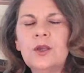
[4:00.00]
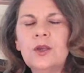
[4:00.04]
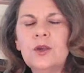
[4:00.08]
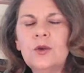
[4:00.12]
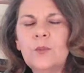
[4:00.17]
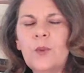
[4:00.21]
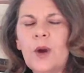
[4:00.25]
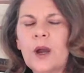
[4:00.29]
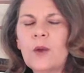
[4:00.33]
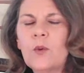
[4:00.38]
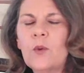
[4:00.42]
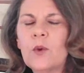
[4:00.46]
you
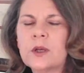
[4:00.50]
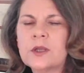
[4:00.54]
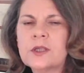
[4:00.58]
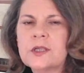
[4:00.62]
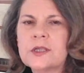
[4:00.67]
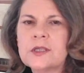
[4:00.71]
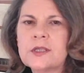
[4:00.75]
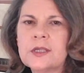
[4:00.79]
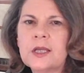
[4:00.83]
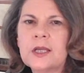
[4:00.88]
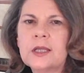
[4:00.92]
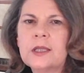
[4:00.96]
might want to
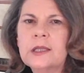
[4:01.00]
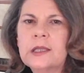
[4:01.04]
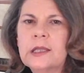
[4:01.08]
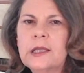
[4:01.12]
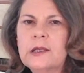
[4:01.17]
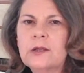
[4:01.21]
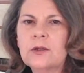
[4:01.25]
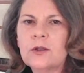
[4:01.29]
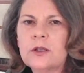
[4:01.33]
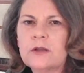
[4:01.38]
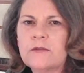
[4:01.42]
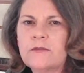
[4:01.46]
seek
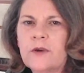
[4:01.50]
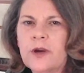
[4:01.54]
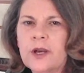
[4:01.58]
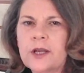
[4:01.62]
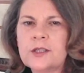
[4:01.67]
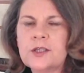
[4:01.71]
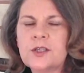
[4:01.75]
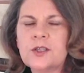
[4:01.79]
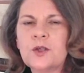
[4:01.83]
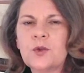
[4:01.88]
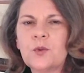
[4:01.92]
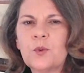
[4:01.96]
legal
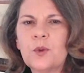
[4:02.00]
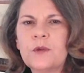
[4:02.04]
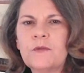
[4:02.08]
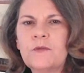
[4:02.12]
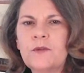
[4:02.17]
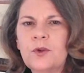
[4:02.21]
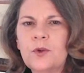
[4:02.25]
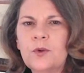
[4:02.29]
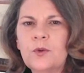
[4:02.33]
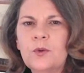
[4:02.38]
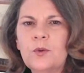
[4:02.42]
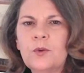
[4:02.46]
advice to
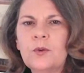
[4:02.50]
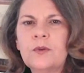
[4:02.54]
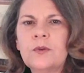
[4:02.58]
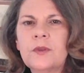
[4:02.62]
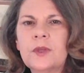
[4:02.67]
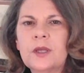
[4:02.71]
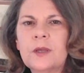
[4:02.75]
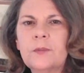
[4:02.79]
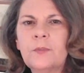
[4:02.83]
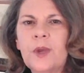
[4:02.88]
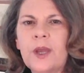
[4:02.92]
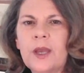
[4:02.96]
review
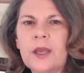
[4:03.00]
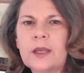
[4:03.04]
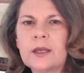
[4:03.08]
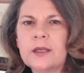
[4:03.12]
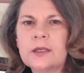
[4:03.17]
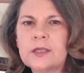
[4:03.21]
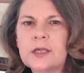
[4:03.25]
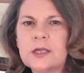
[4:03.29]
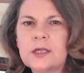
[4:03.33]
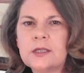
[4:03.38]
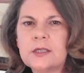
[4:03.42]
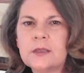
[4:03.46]
the bank
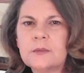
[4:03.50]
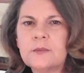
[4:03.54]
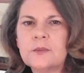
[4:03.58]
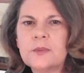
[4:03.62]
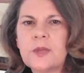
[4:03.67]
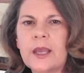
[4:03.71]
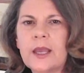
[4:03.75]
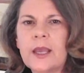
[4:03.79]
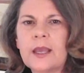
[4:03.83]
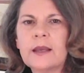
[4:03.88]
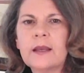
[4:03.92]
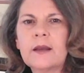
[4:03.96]

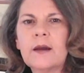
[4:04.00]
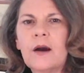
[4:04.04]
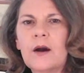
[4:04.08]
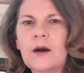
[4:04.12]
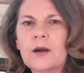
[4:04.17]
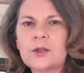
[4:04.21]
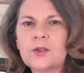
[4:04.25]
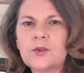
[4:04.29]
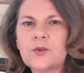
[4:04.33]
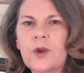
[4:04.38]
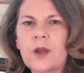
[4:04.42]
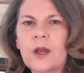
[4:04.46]
addendum and
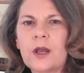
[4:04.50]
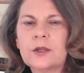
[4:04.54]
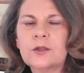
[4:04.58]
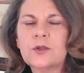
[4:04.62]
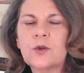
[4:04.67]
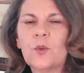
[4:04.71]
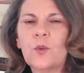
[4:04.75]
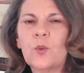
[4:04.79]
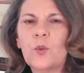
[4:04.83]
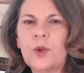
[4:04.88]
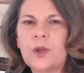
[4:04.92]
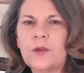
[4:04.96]
contract
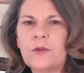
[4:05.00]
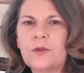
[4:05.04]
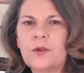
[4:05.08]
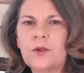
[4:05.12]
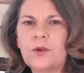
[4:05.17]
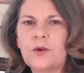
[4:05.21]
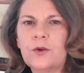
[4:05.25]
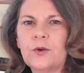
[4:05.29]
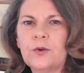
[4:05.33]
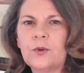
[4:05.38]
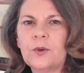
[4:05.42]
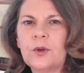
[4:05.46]
with
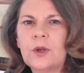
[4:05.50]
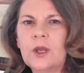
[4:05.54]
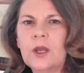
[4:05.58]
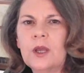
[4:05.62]
you.